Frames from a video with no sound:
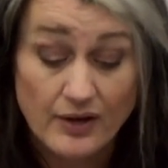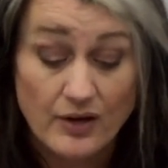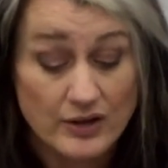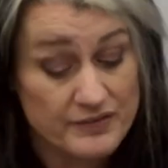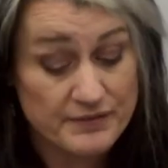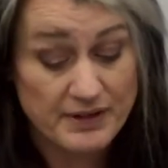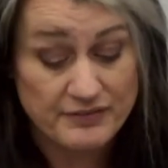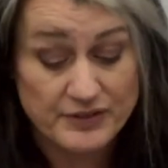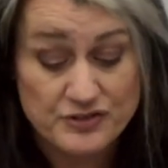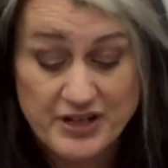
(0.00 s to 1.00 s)
All of the
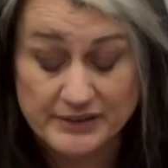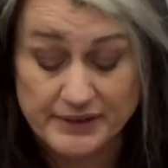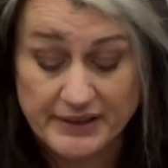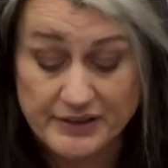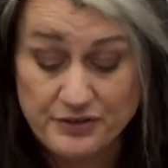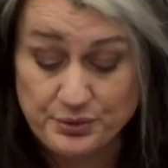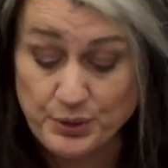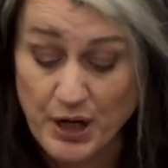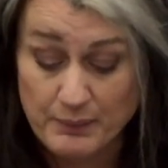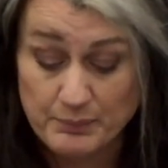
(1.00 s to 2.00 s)
revenue generated through
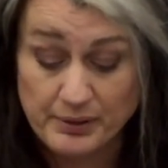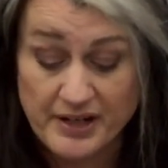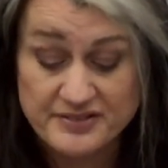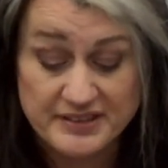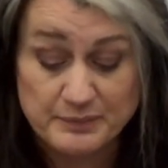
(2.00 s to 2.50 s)
carbon pricing